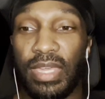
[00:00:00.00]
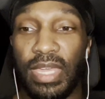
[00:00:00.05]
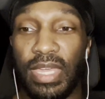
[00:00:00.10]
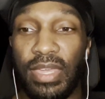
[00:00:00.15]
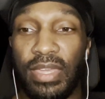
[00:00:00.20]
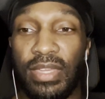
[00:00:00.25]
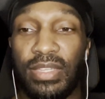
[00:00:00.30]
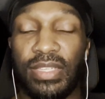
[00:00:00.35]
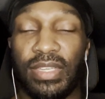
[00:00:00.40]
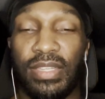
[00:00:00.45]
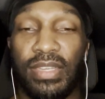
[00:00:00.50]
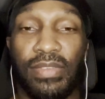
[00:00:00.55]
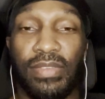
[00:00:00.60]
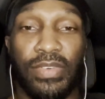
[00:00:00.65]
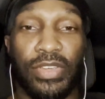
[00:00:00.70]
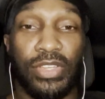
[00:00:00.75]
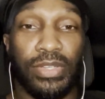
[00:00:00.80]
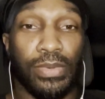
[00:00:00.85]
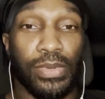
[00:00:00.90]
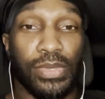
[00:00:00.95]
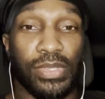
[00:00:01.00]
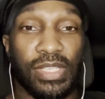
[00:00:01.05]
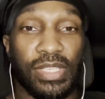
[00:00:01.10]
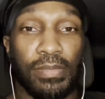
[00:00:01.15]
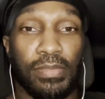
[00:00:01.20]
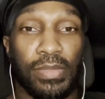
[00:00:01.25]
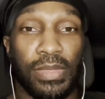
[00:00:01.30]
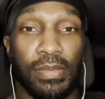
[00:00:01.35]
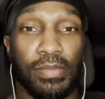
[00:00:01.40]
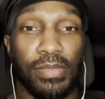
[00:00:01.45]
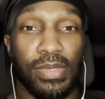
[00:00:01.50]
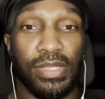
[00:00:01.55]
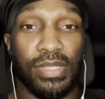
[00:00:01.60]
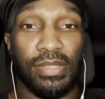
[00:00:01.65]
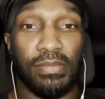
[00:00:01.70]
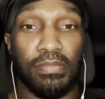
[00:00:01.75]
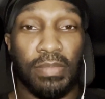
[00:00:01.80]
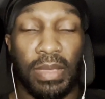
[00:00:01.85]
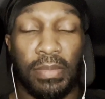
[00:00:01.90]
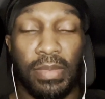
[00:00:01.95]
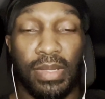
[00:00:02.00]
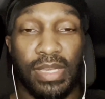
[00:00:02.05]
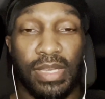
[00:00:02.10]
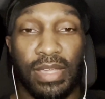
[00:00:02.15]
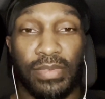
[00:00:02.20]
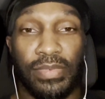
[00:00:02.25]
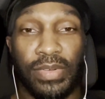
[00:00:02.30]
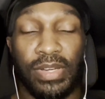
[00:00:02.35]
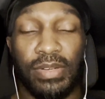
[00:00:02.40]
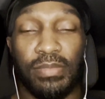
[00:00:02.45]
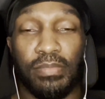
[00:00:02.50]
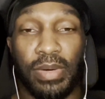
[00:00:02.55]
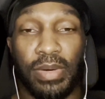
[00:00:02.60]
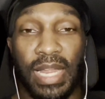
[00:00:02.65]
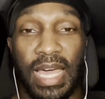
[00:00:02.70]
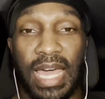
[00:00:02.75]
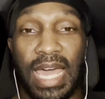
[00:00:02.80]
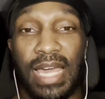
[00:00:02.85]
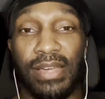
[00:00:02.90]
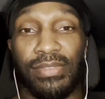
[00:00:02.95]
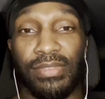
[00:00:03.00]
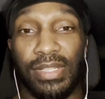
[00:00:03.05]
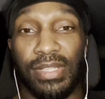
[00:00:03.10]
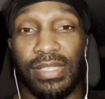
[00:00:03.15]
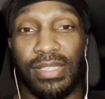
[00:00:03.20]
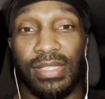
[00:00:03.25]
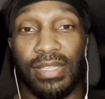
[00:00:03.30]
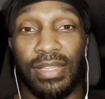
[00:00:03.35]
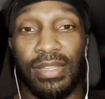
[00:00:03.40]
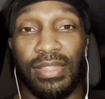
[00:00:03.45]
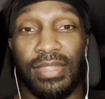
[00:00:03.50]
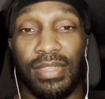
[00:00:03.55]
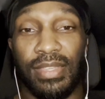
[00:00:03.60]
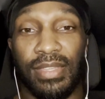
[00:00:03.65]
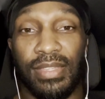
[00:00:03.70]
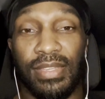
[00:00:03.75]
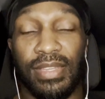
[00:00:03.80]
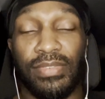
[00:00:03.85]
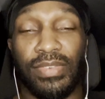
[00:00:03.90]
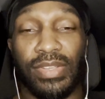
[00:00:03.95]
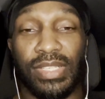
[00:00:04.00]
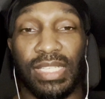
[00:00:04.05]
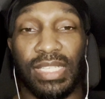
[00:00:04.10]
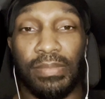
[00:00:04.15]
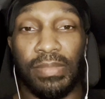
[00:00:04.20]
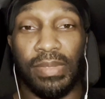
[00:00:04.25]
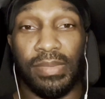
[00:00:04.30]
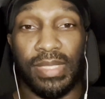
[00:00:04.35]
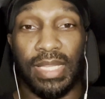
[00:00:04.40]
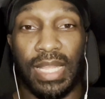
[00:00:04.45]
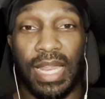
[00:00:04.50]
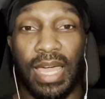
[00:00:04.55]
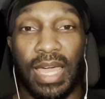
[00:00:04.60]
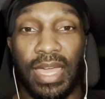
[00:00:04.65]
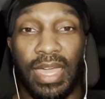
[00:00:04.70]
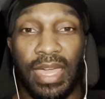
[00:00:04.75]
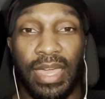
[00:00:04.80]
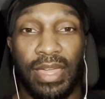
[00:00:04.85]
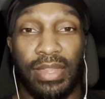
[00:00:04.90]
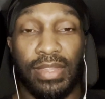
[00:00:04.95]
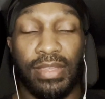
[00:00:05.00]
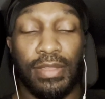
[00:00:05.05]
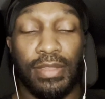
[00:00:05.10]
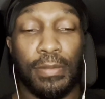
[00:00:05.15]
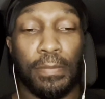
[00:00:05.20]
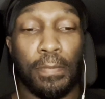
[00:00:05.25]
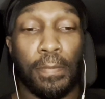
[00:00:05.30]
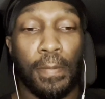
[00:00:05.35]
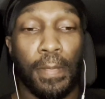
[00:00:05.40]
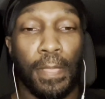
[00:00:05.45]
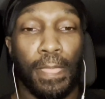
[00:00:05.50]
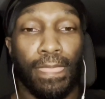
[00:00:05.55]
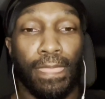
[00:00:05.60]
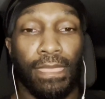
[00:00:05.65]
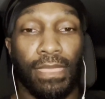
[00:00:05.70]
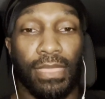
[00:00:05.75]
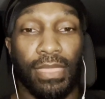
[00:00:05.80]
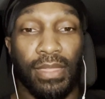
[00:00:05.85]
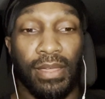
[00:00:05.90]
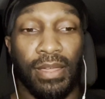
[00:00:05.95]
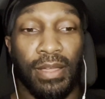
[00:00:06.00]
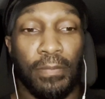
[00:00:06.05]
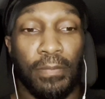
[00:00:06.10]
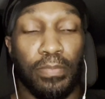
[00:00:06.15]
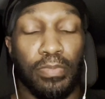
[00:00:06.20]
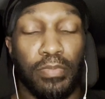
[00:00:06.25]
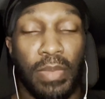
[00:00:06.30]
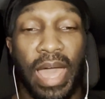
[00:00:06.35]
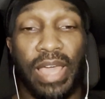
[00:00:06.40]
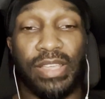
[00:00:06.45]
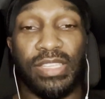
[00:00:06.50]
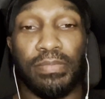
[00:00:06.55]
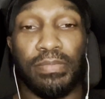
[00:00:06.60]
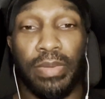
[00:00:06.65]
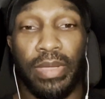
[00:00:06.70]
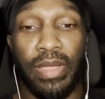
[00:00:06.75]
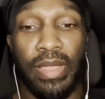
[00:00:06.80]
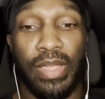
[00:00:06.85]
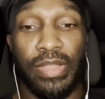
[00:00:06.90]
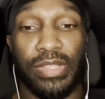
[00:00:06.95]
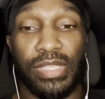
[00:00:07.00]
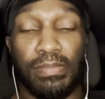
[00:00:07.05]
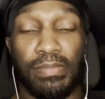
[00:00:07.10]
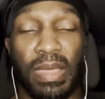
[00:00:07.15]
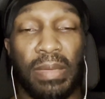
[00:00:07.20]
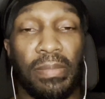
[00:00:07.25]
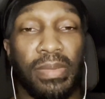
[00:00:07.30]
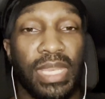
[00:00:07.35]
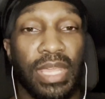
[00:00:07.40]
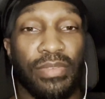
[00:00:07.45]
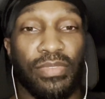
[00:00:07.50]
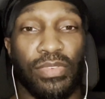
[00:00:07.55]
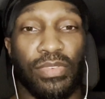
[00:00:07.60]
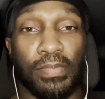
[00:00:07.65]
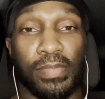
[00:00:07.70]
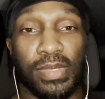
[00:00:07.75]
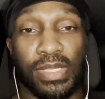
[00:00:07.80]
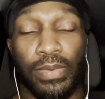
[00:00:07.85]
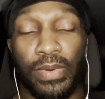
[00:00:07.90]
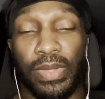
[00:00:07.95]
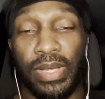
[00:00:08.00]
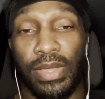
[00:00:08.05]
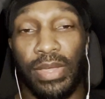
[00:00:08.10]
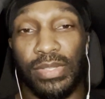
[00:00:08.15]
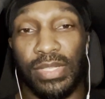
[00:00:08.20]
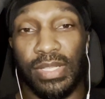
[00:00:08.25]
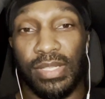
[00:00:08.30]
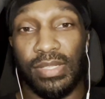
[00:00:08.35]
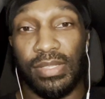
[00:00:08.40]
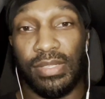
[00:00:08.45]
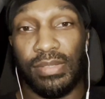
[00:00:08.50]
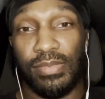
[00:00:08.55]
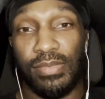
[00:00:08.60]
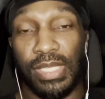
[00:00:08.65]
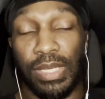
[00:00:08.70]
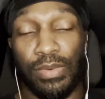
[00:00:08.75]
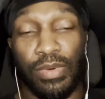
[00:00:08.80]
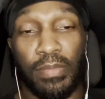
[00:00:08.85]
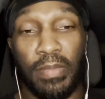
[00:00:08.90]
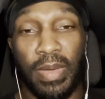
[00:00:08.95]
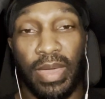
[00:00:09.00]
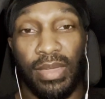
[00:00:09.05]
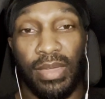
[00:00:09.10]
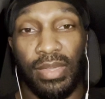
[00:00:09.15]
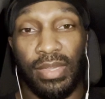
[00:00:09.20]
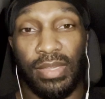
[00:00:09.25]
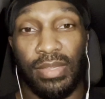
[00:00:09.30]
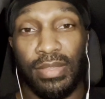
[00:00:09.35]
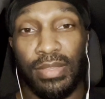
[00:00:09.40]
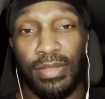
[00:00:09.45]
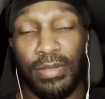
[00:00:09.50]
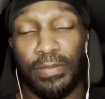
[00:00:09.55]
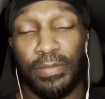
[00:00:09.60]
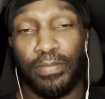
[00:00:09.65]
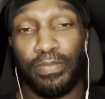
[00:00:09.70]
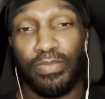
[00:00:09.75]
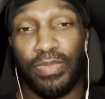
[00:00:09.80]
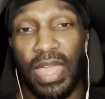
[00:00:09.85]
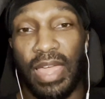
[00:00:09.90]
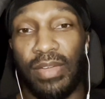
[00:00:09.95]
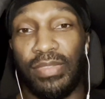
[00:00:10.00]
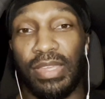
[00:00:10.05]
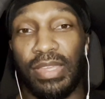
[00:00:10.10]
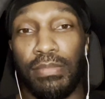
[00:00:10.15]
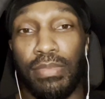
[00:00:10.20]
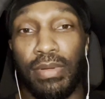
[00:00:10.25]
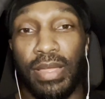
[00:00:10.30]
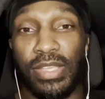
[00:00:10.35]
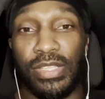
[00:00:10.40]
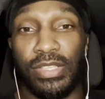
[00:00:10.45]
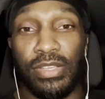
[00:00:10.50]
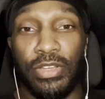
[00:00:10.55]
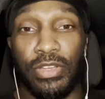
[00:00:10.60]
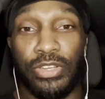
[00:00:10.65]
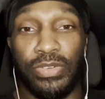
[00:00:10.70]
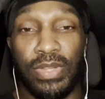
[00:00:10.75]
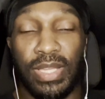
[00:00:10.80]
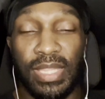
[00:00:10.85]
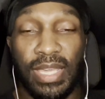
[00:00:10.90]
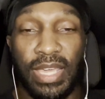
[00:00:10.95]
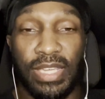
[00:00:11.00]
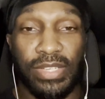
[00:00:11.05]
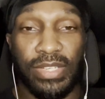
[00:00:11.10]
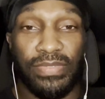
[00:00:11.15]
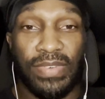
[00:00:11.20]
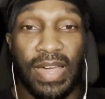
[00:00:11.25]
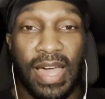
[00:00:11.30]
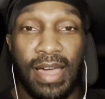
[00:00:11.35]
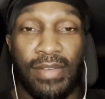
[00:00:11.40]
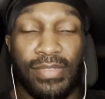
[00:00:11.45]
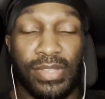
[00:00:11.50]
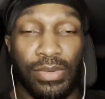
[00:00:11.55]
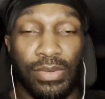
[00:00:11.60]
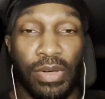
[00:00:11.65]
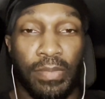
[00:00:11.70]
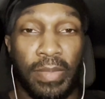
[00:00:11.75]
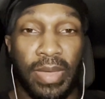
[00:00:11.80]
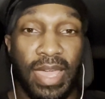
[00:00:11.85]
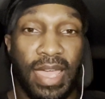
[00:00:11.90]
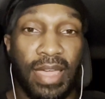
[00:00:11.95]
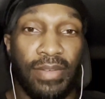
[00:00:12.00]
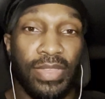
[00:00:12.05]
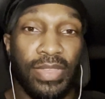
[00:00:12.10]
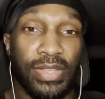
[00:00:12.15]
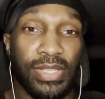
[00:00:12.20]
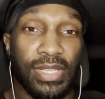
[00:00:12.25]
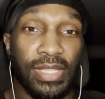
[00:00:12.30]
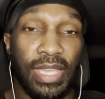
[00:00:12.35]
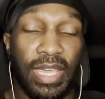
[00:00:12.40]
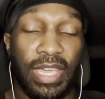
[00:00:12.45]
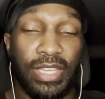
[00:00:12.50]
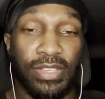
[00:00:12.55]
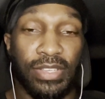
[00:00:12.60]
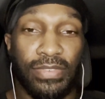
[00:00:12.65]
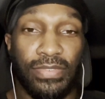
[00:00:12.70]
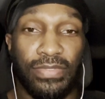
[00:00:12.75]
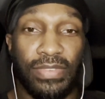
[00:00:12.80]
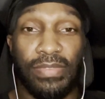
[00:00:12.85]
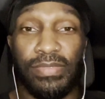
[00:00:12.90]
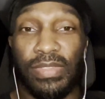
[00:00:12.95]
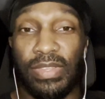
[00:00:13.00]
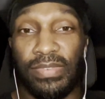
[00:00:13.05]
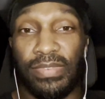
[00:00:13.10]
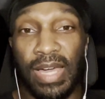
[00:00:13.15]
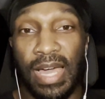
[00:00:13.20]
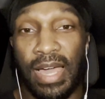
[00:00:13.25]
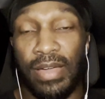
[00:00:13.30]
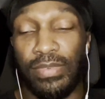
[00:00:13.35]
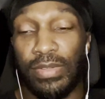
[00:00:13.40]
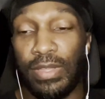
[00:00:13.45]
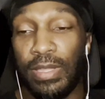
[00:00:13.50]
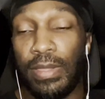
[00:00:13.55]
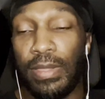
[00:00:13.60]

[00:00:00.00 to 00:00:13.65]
Each individual symptoms may be different, but I have listed the different symptoms that I had. My experience may be different from someone else's. Someone may have their brain surgery at the age of 5, someone may have theirs at the age of 55.